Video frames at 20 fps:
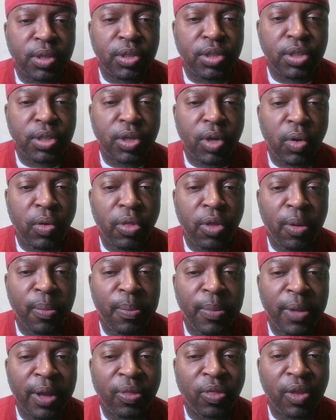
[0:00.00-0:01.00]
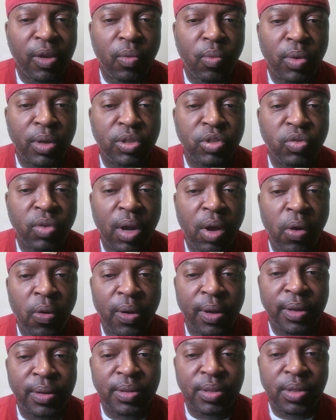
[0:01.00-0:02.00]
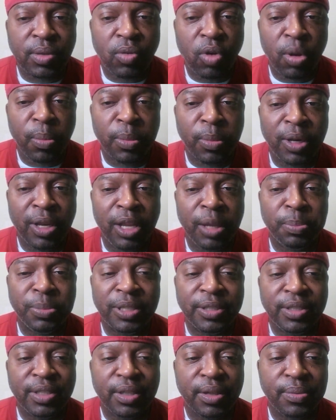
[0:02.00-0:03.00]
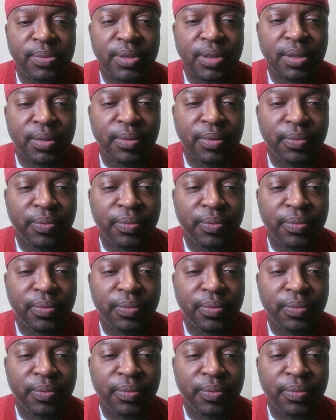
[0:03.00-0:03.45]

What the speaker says: show their method with drawings or manipulatives.